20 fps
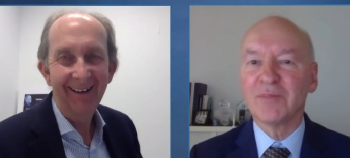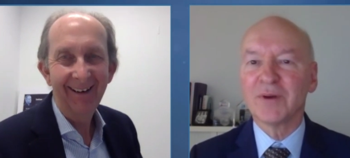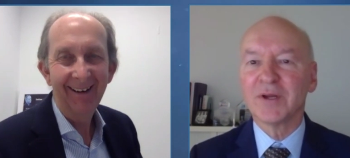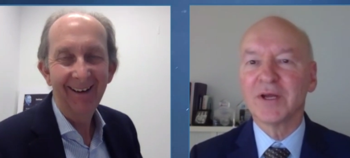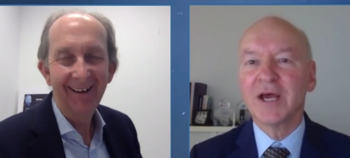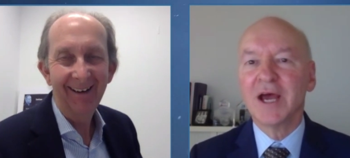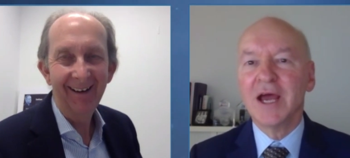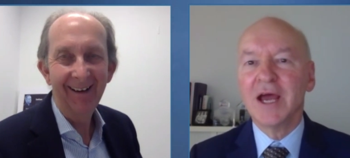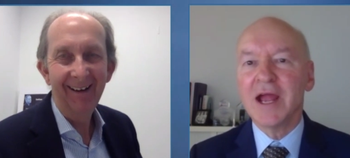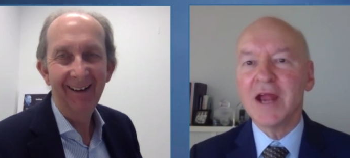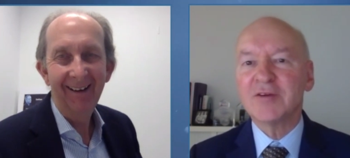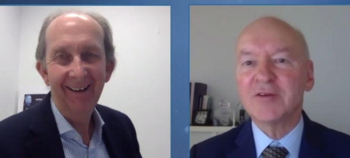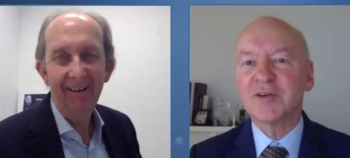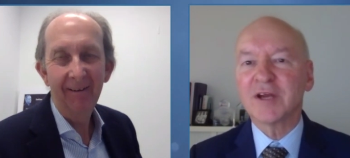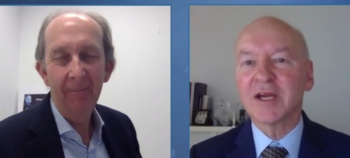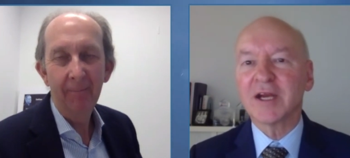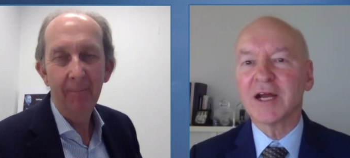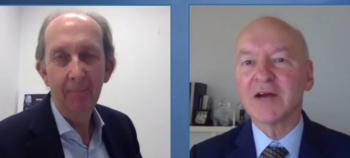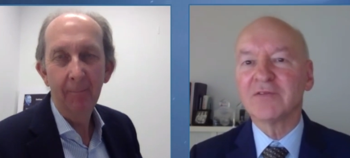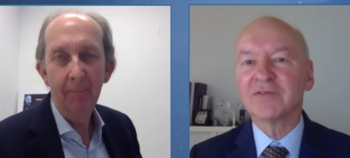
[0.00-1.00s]
Speaker 1: But
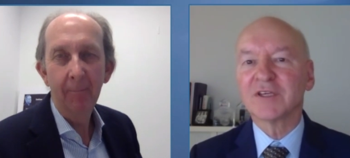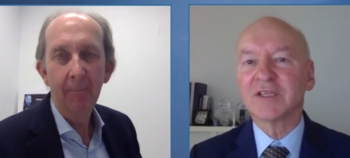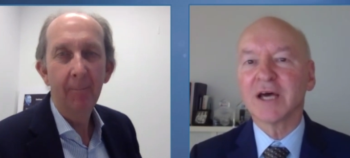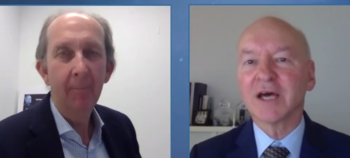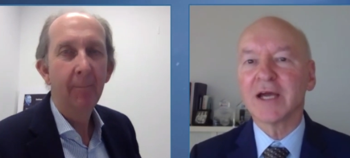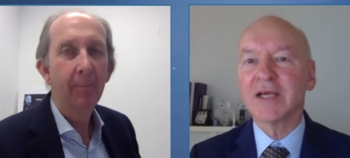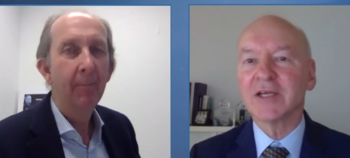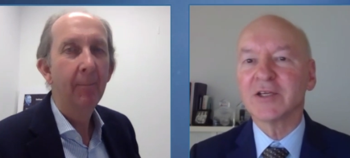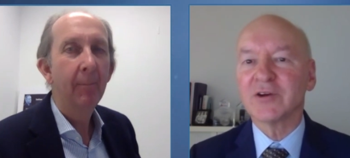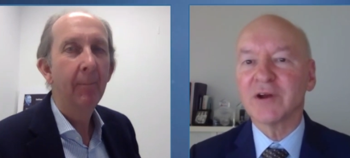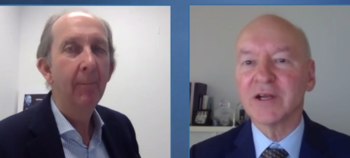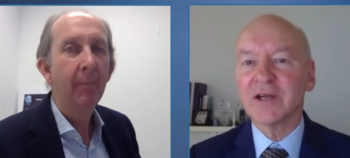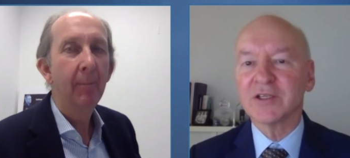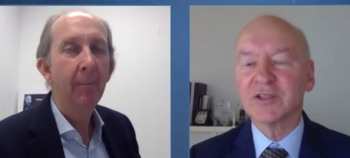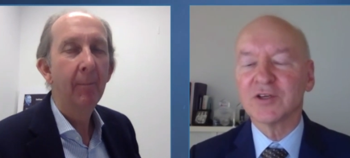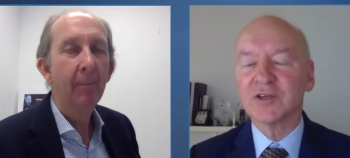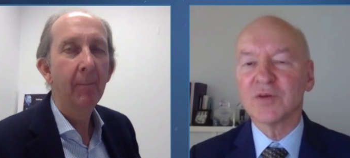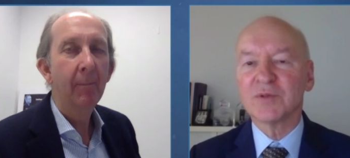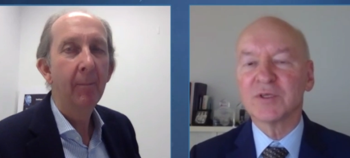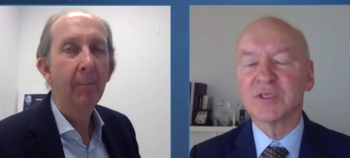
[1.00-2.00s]
interesting enough, today
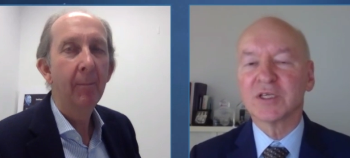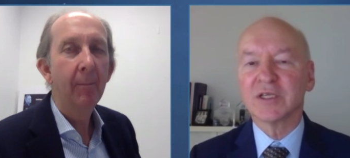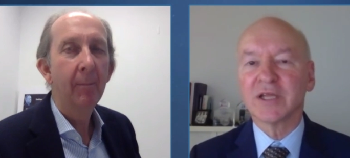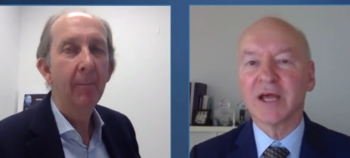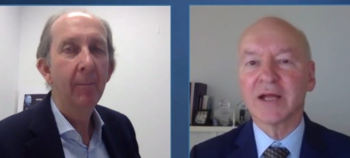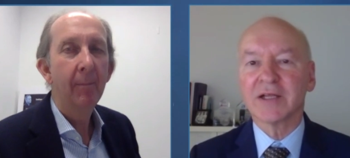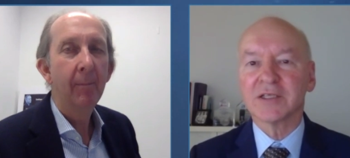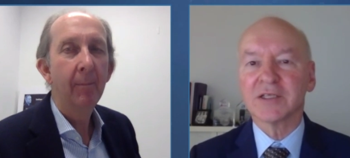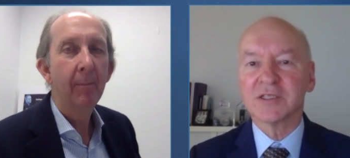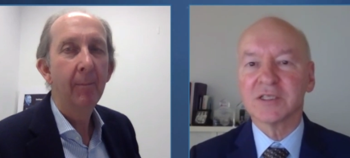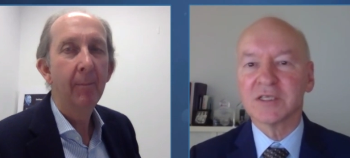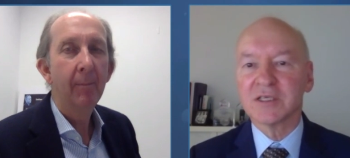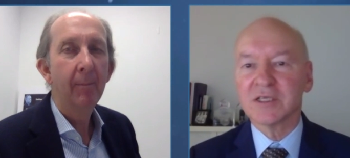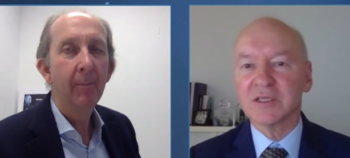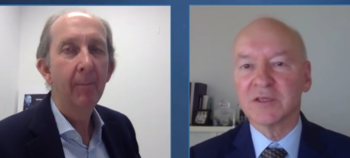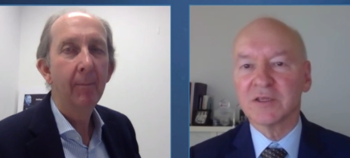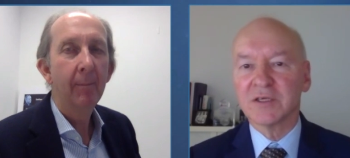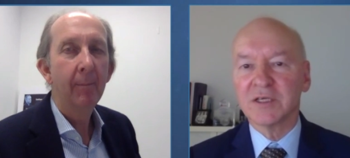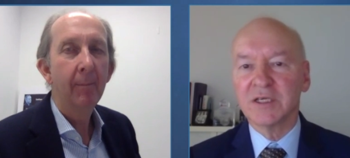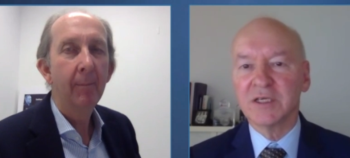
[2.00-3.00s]
Transurban's announced the,
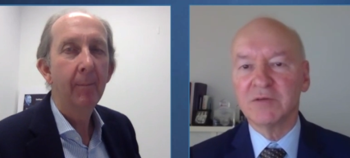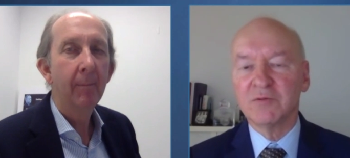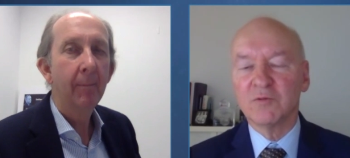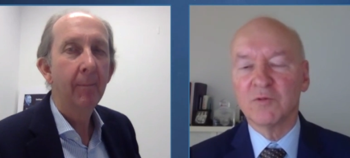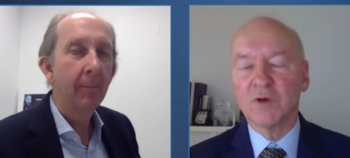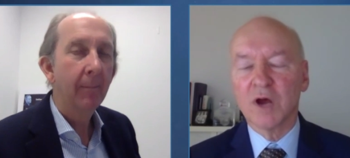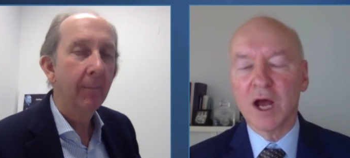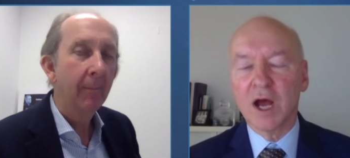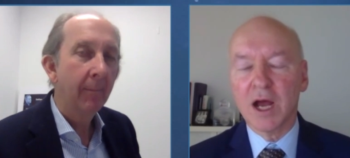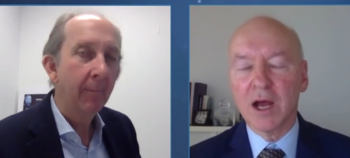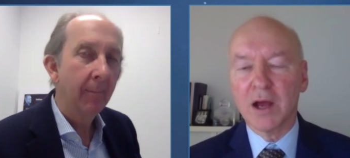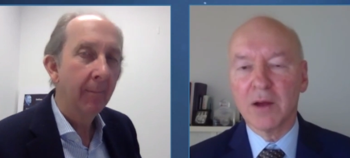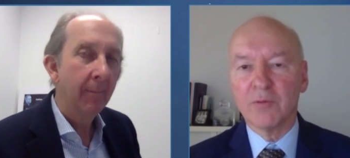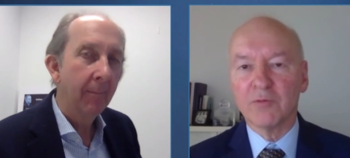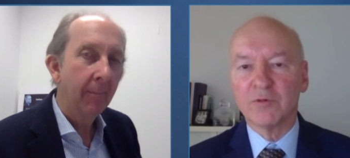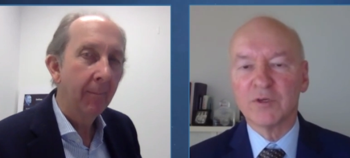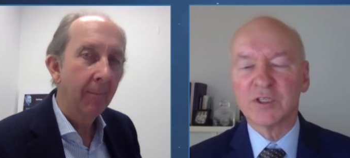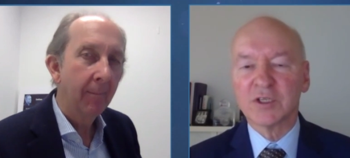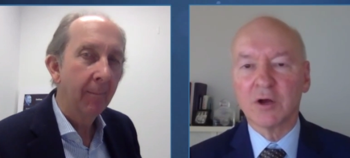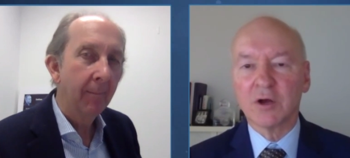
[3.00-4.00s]
the uh,
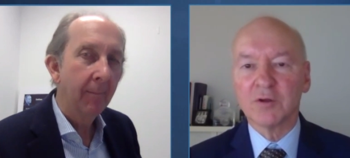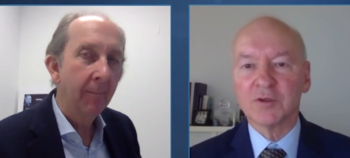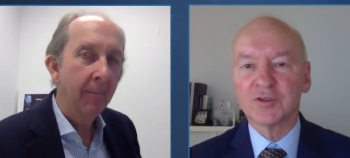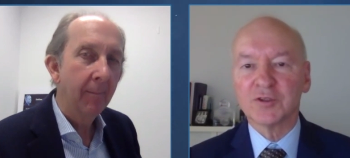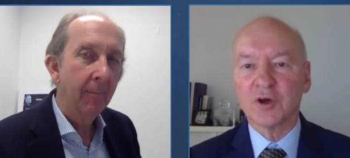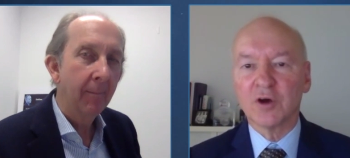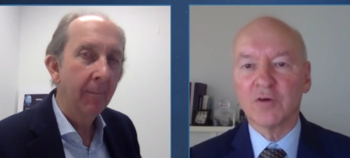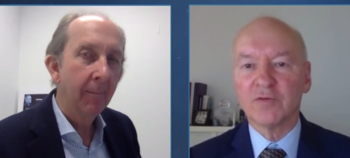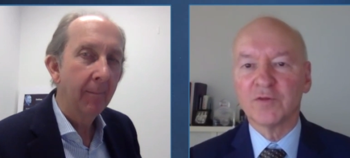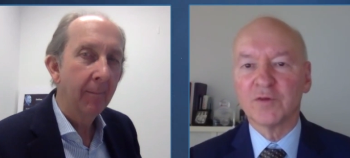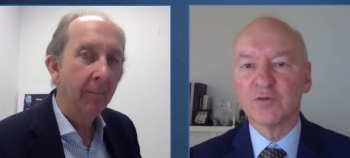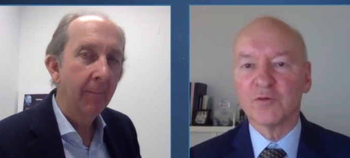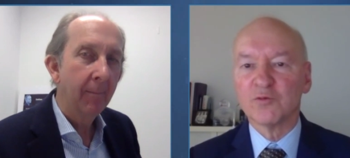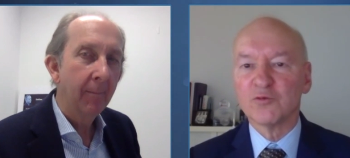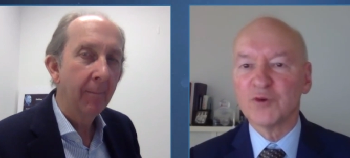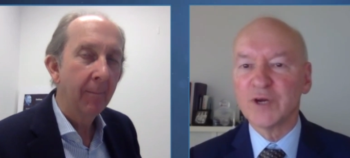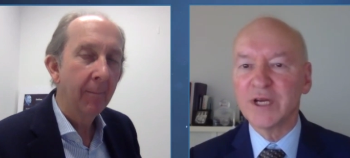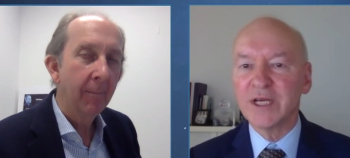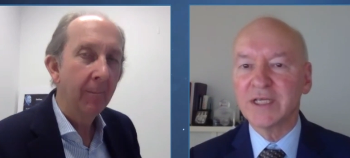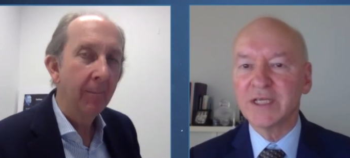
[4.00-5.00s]
results of the
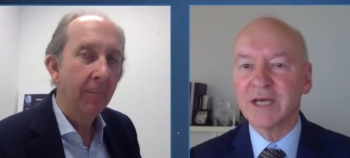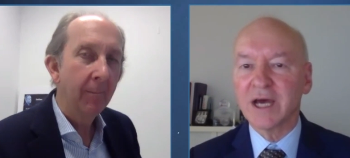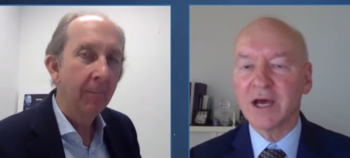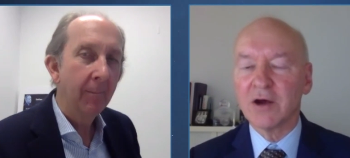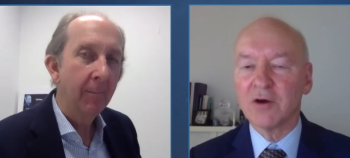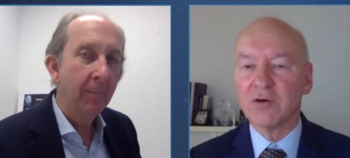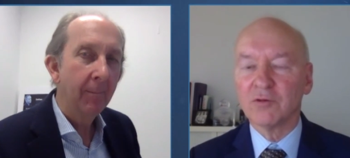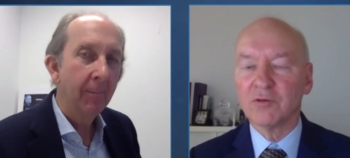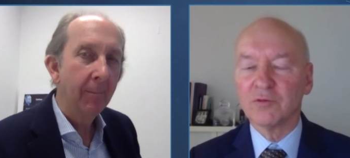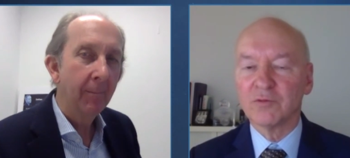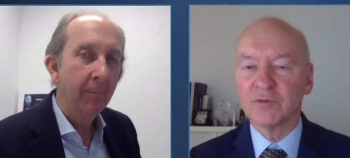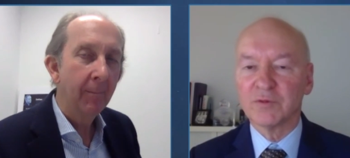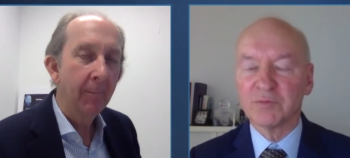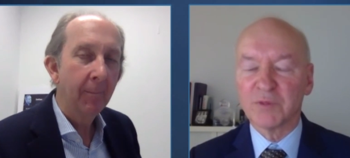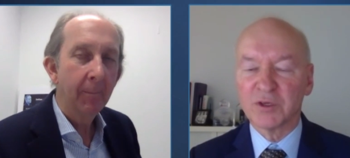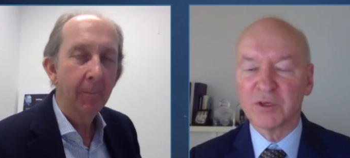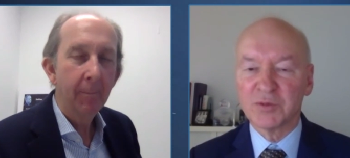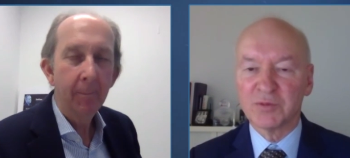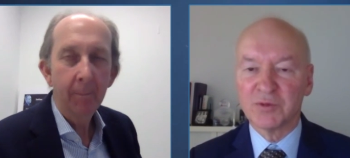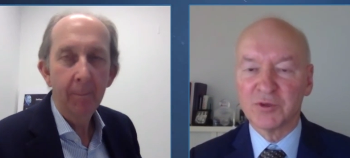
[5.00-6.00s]
retail, the,
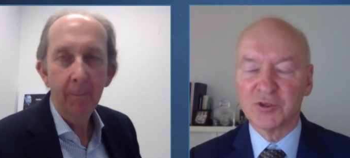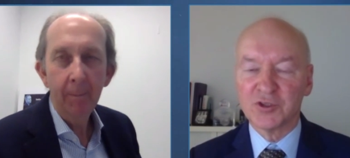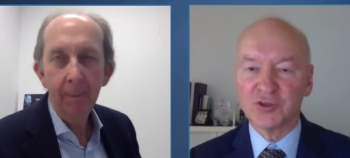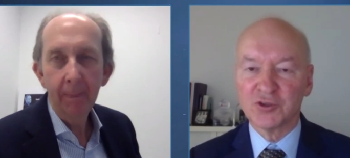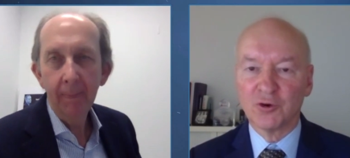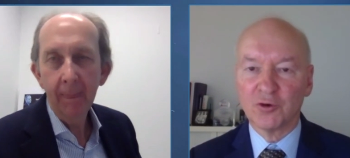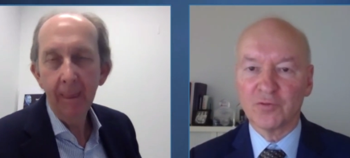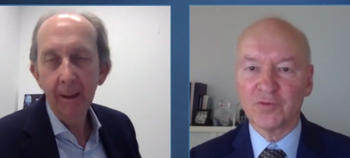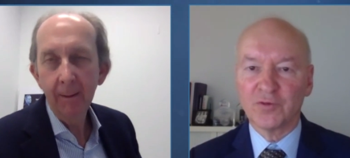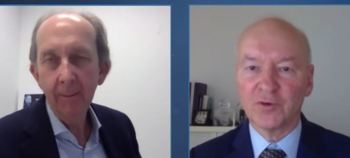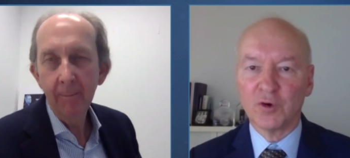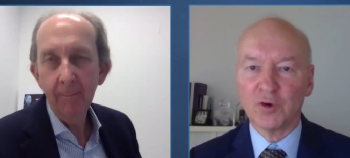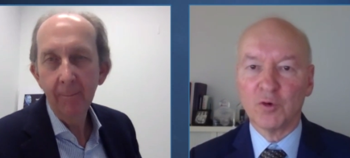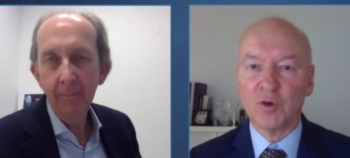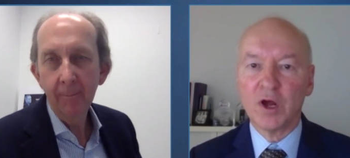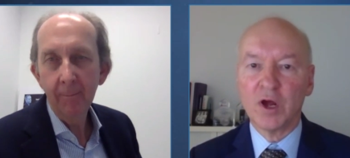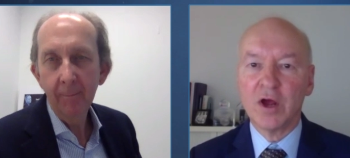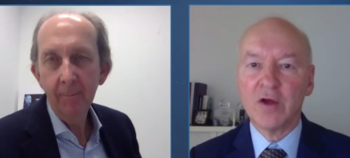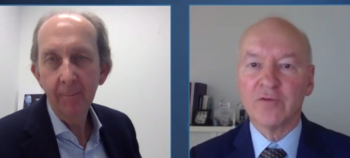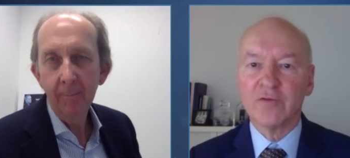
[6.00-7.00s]
the, the,
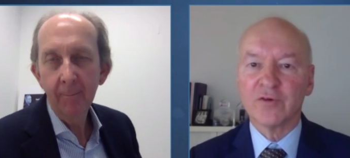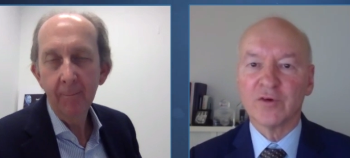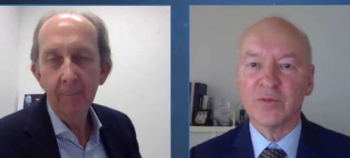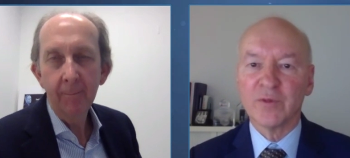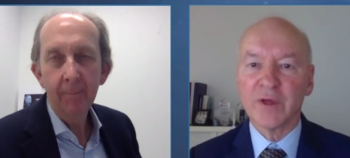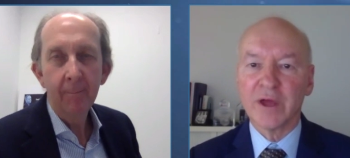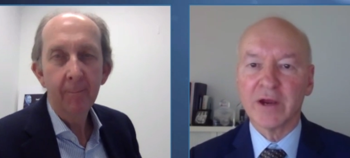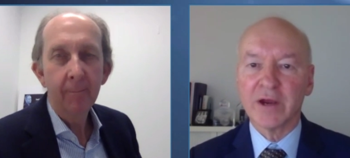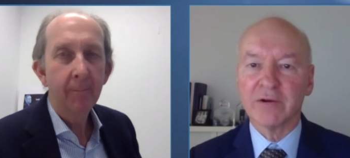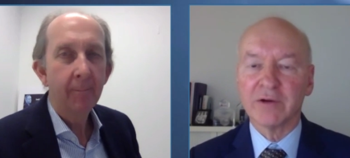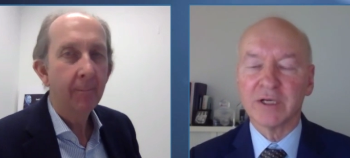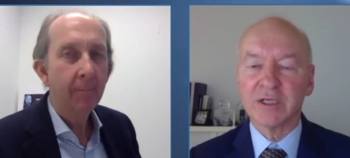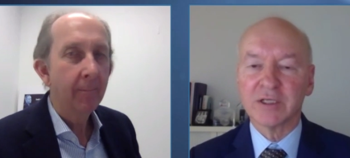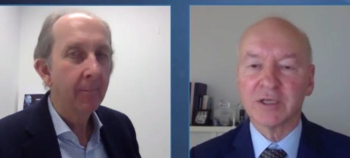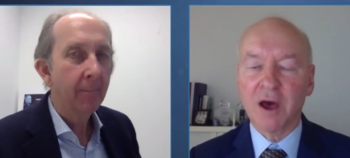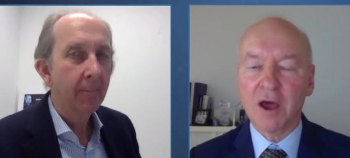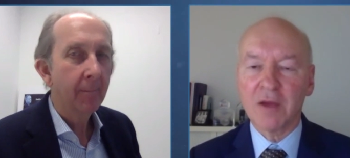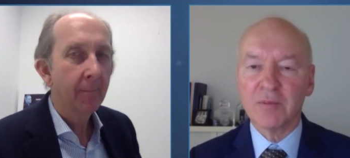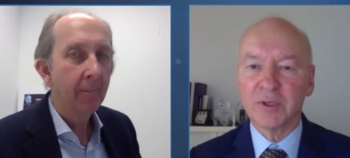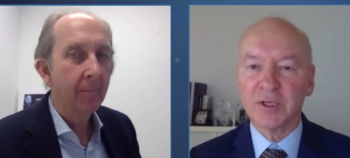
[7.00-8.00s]
shortfall from their
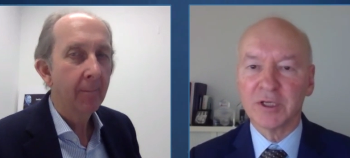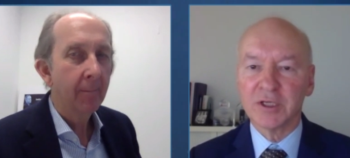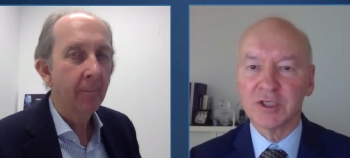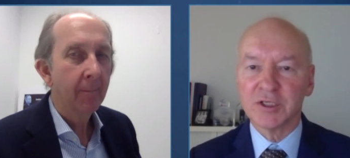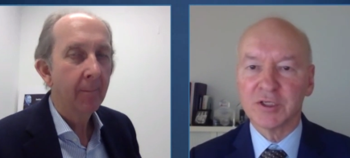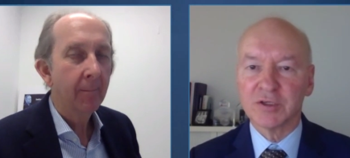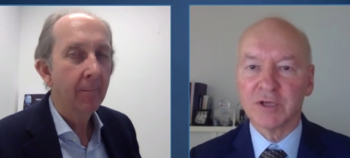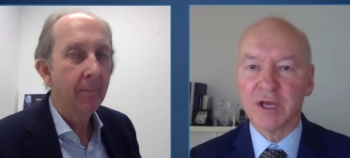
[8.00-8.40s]
entitlement issue.